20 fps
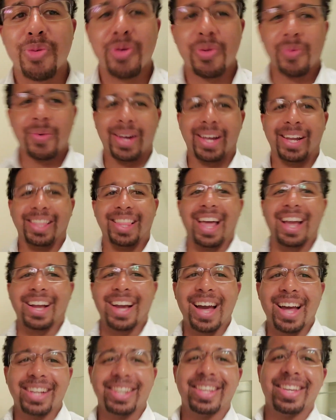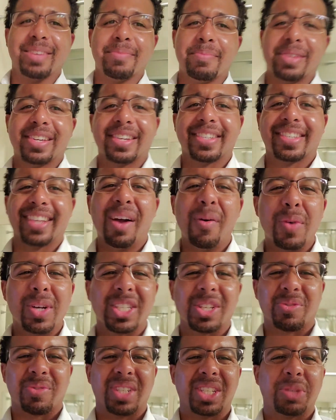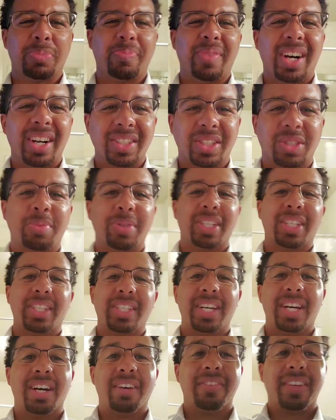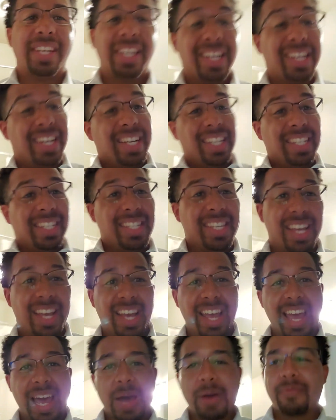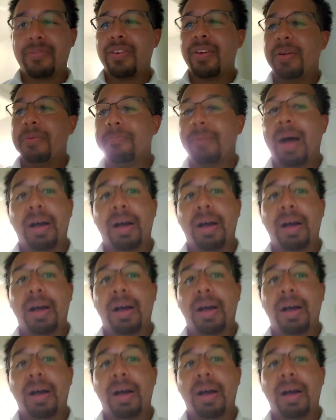away like I did because I wasn't responsible enough to have my